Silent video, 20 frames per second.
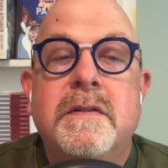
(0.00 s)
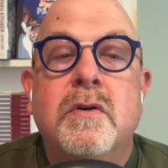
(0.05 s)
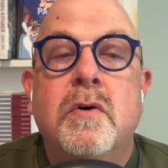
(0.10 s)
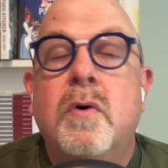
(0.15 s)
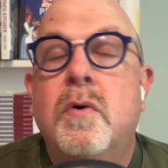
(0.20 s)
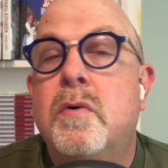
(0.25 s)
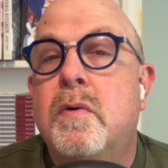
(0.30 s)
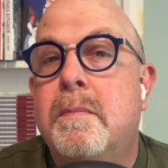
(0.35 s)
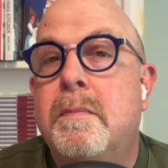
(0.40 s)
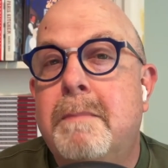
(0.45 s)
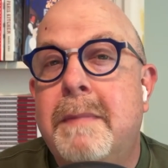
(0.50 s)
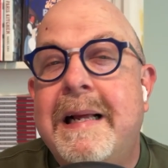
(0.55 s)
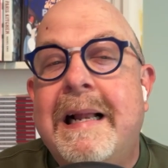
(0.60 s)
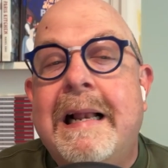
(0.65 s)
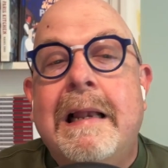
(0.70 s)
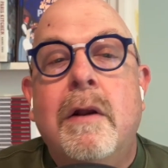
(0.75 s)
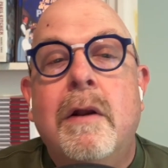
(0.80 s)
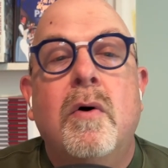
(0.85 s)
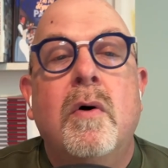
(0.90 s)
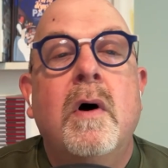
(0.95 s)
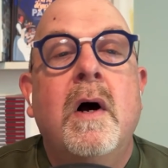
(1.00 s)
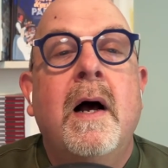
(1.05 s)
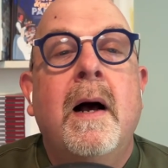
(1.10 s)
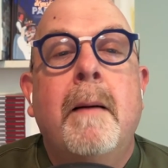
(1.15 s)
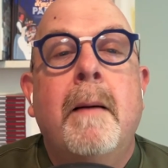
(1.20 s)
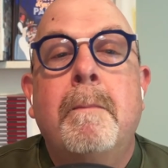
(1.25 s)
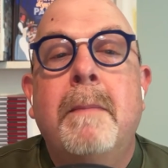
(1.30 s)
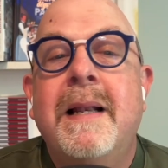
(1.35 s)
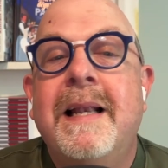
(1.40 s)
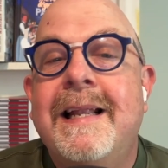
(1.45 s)
called miel or
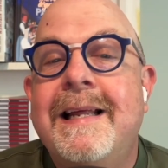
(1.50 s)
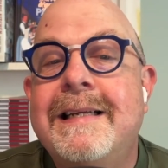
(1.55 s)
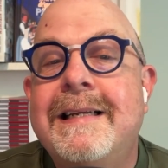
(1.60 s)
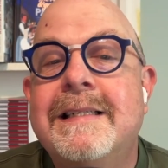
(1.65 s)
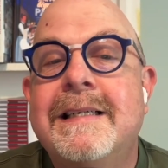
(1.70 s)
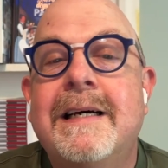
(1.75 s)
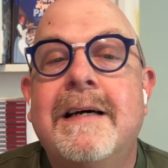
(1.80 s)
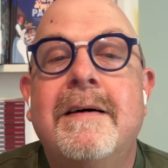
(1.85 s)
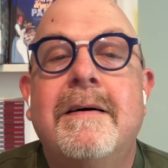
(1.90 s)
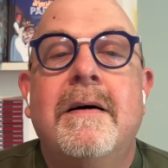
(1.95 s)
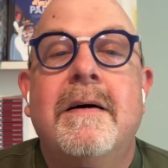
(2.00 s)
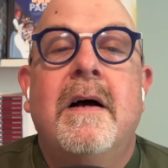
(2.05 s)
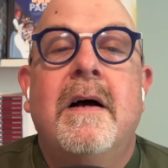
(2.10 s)
milleta,